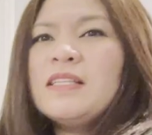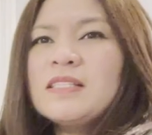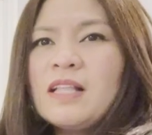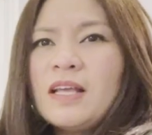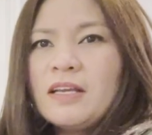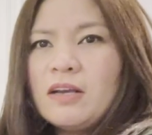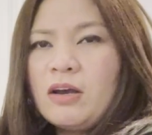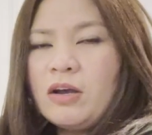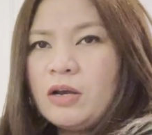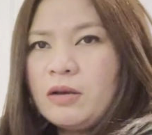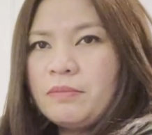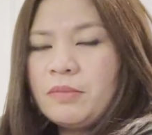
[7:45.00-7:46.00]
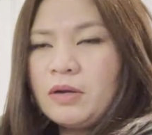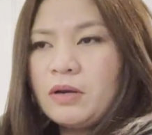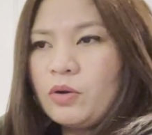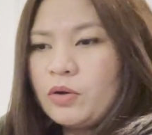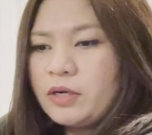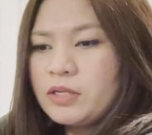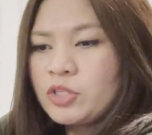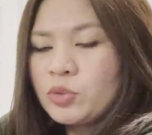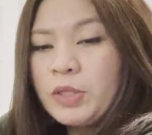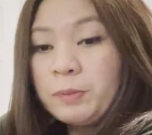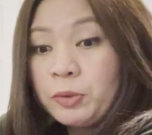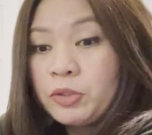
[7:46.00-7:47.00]
like a, or a
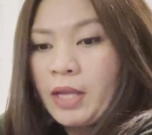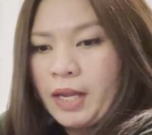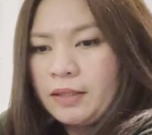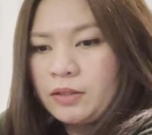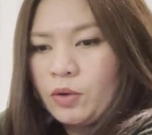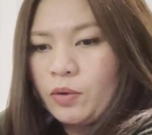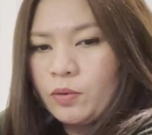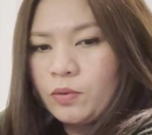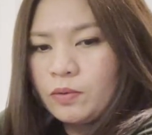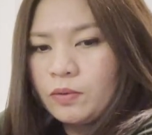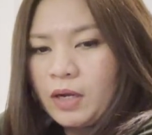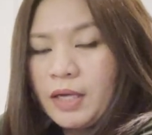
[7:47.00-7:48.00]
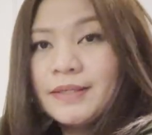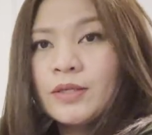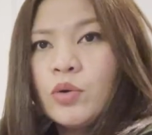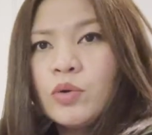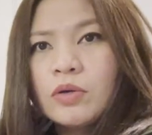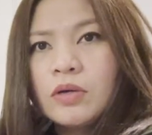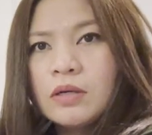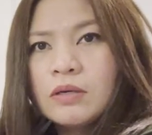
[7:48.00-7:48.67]
sweet potato, and cooked.